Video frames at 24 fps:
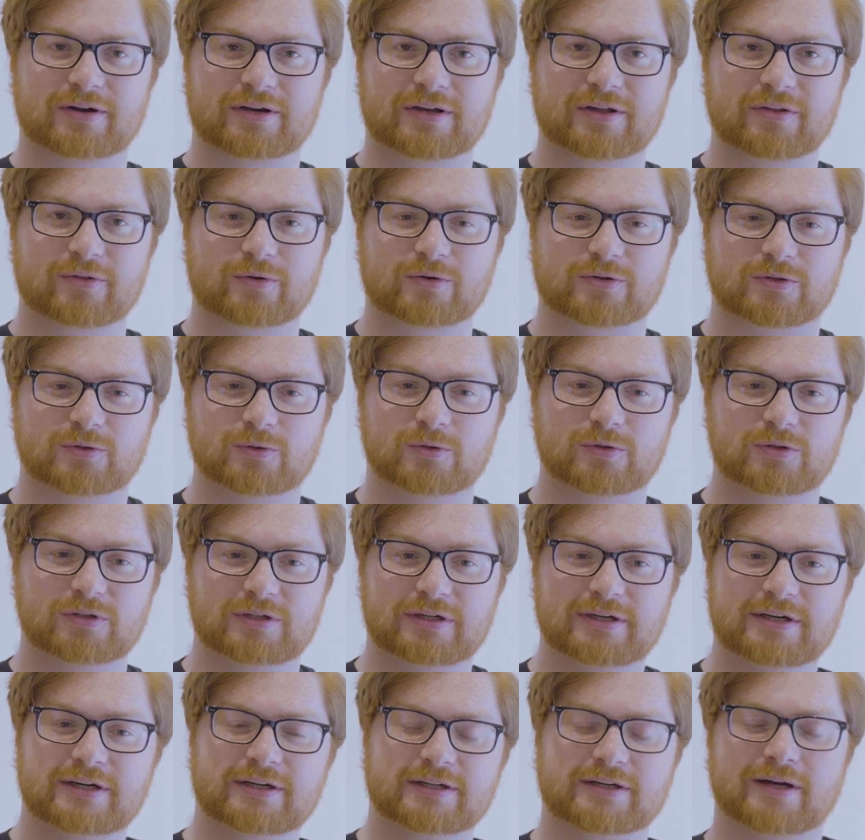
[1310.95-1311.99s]
Any other
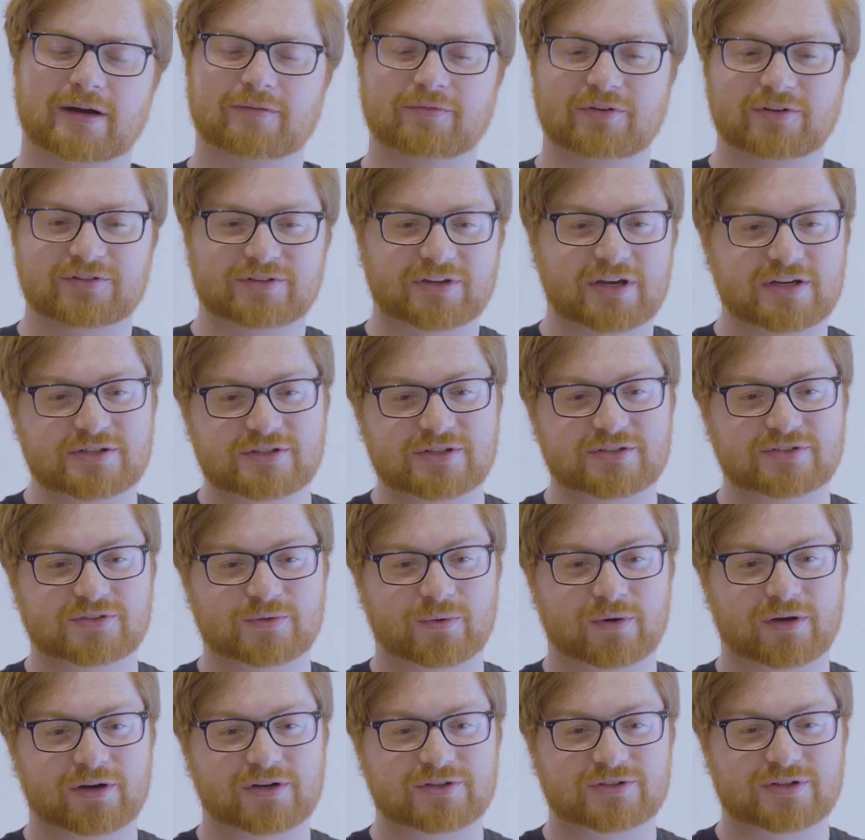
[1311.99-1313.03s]
cool conversations you
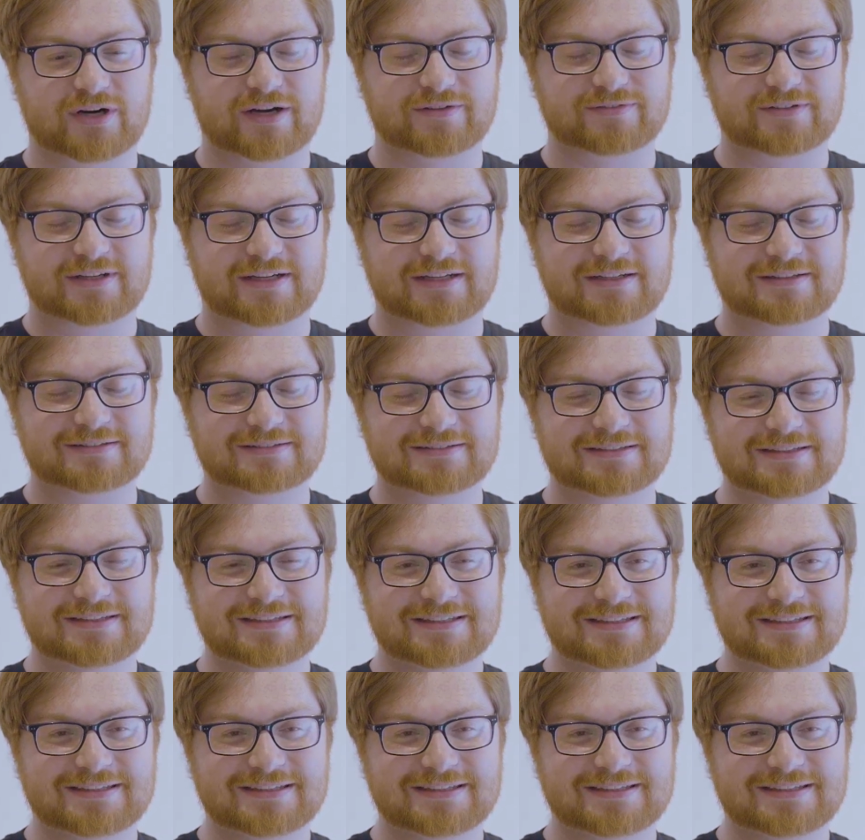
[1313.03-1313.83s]
want to drive down?